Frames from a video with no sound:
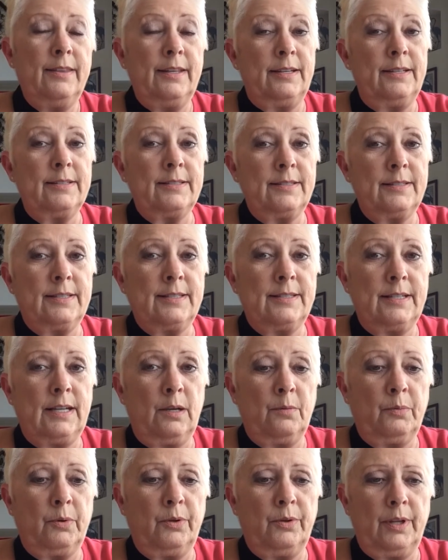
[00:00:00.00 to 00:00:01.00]
That isn't
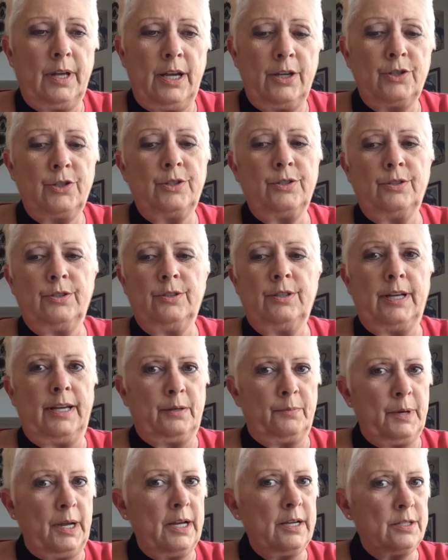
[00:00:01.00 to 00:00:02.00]
stable. I should,
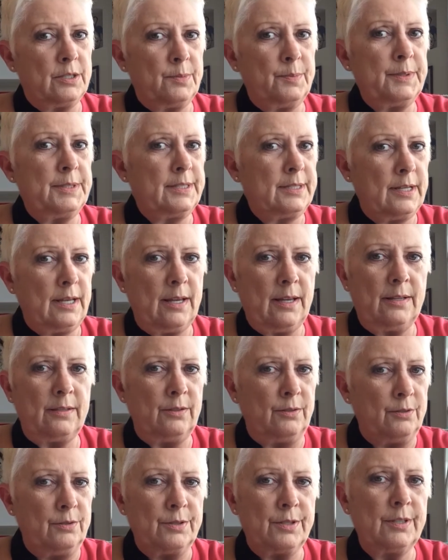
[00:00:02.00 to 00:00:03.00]
like my husband said,
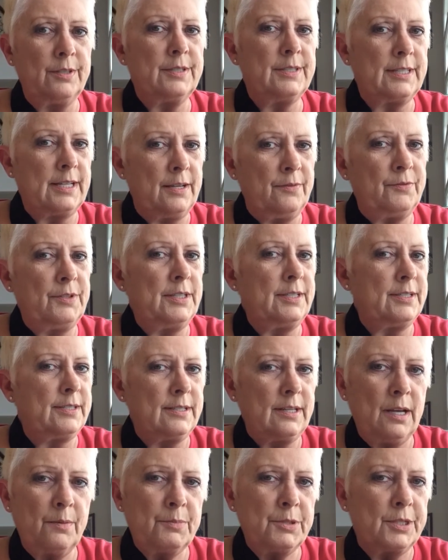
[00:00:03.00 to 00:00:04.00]
use a safety
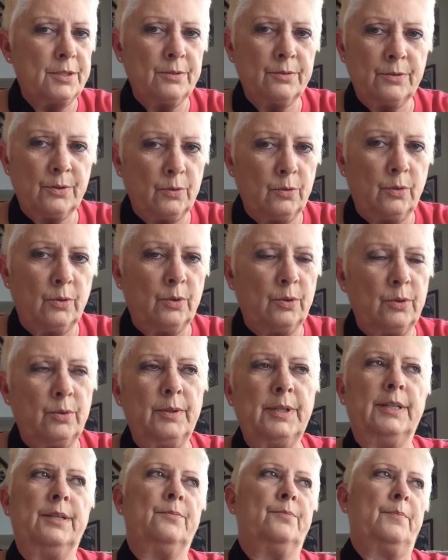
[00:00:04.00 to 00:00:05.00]
step
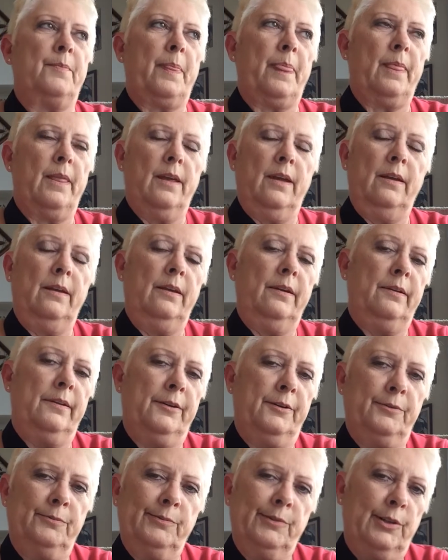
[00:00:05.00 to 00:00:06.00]
stool and, you
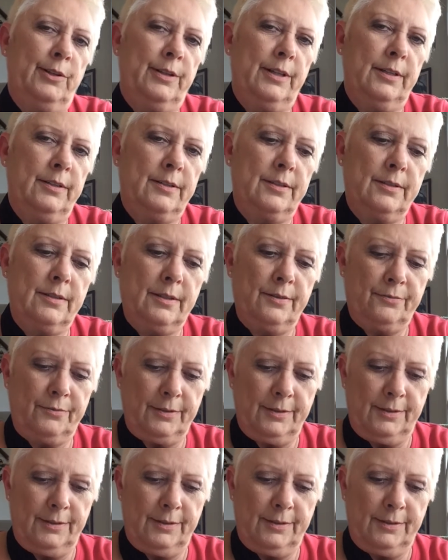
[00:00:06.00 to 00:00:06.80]
know, all that stuff.